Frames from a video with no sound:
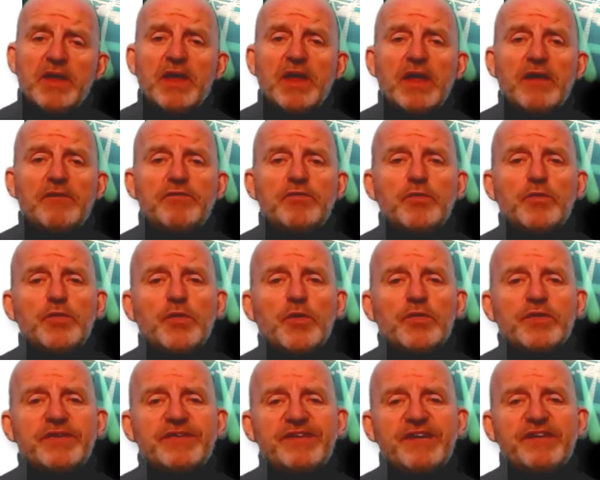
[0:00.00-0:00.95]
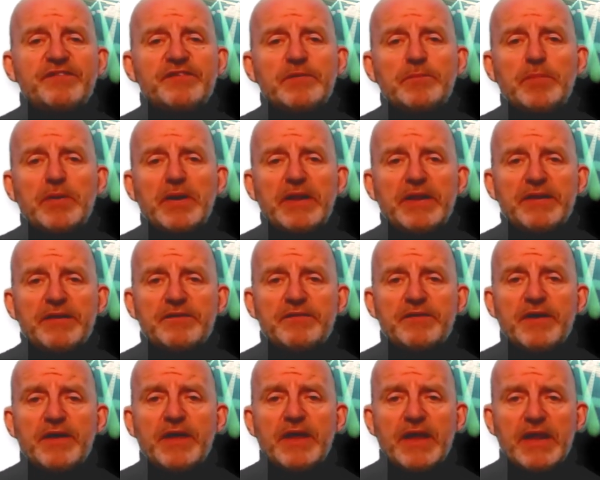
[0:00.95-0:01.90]
if you're not
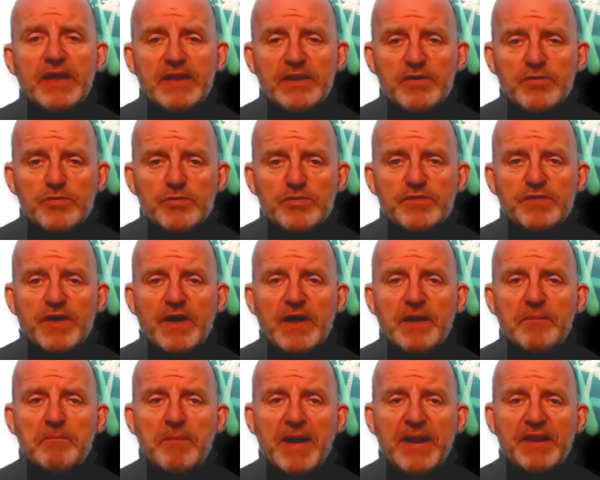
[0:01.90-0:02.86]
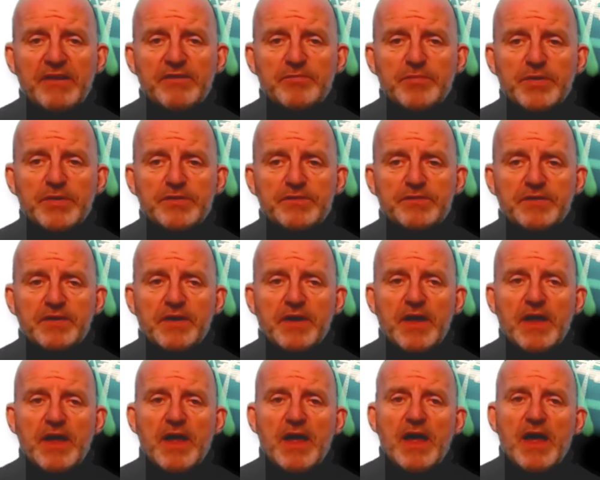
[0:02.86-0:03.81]
disciplined in your time management.
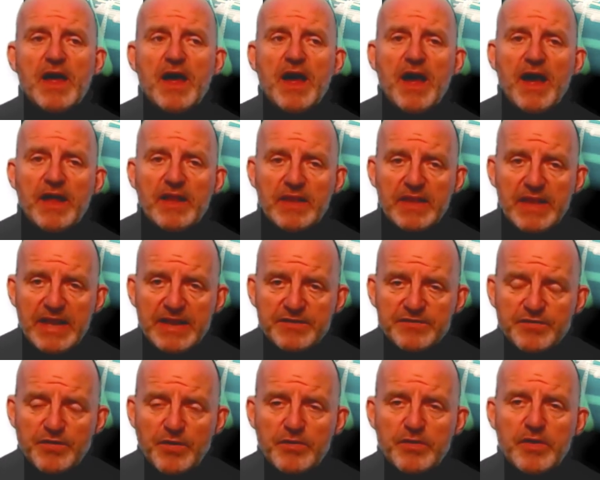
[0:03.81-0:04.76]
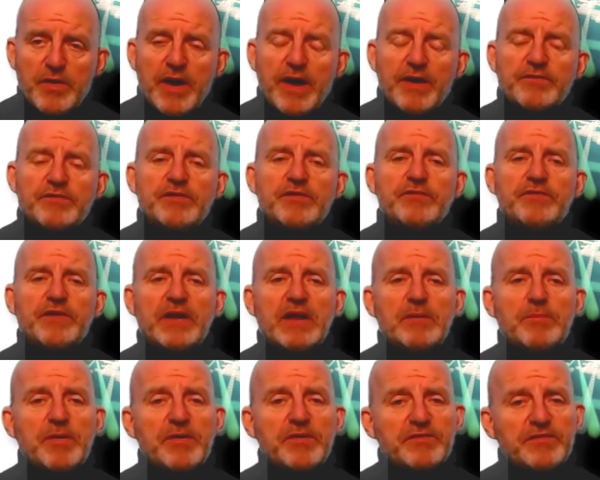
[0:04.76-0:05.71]
I'll then show you how to
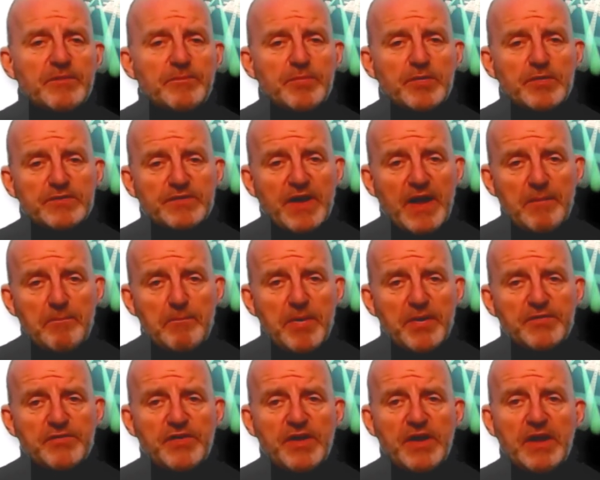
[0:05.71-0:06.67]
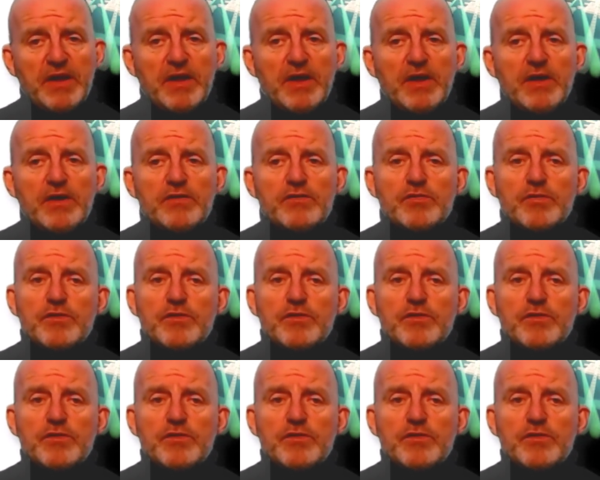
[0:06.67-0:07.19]
develop a simple time budget to